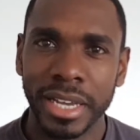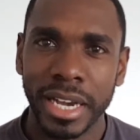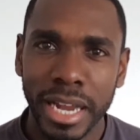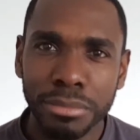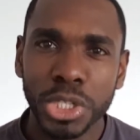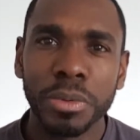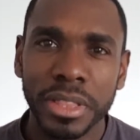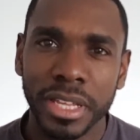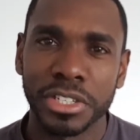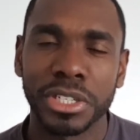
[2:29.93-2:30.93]
And I'm doing
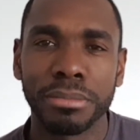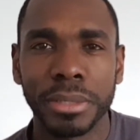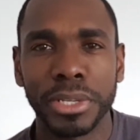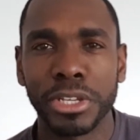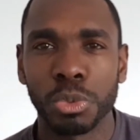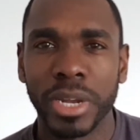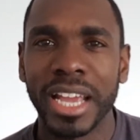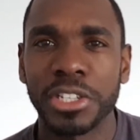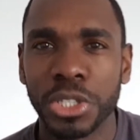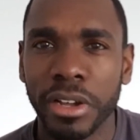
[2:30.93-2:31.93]
this simply because when
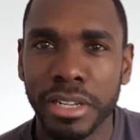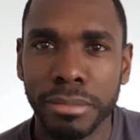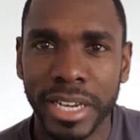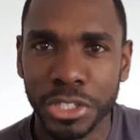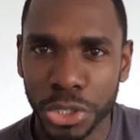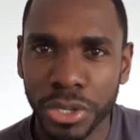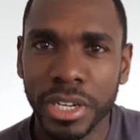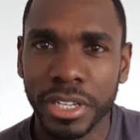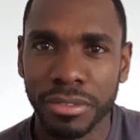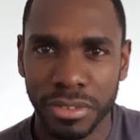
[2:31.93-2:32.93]
I started my
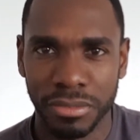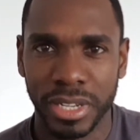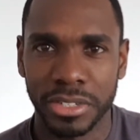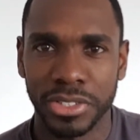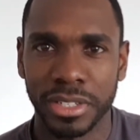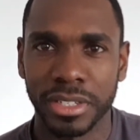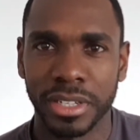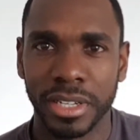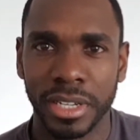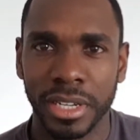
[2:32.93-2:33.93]
journey of investing,
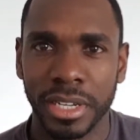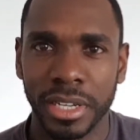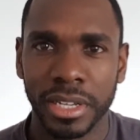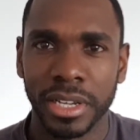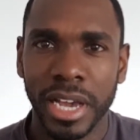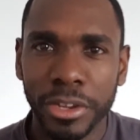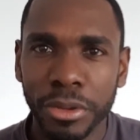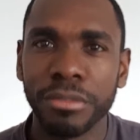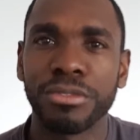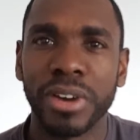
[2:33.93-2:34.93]
I
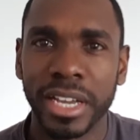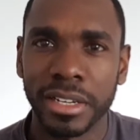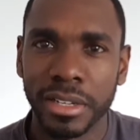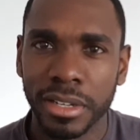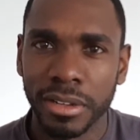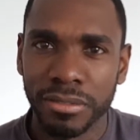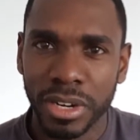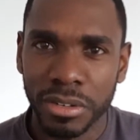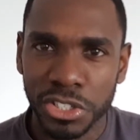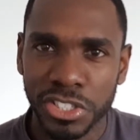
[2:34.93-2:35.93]
couldn't find
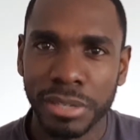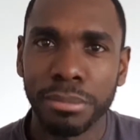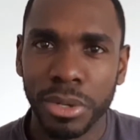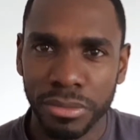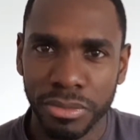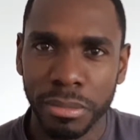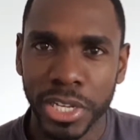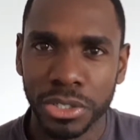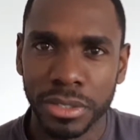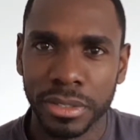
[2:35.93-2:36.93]
very simple
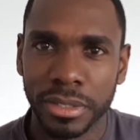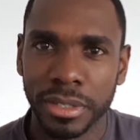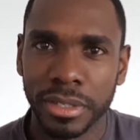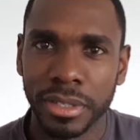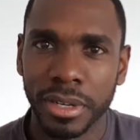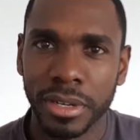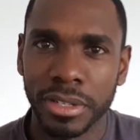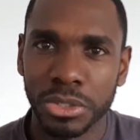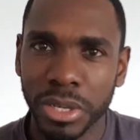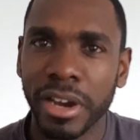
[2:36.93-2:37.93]
information
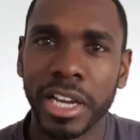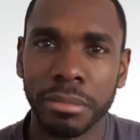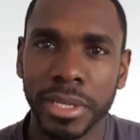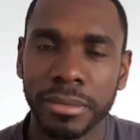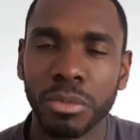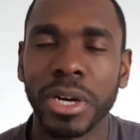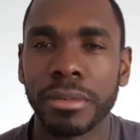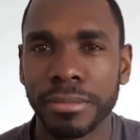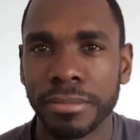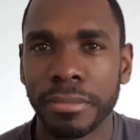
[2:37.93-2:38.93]
to guide me. Well,
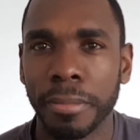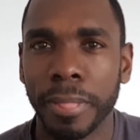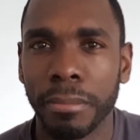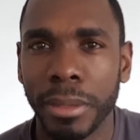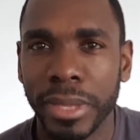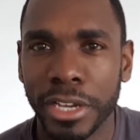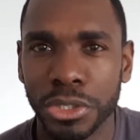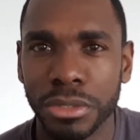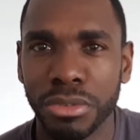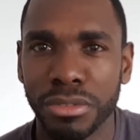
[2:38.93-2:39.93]
maybe I
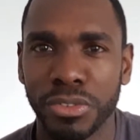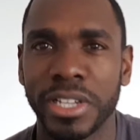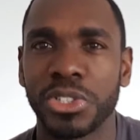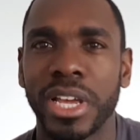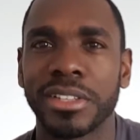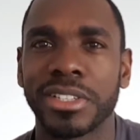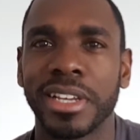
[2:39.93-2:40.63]
should rephrase that.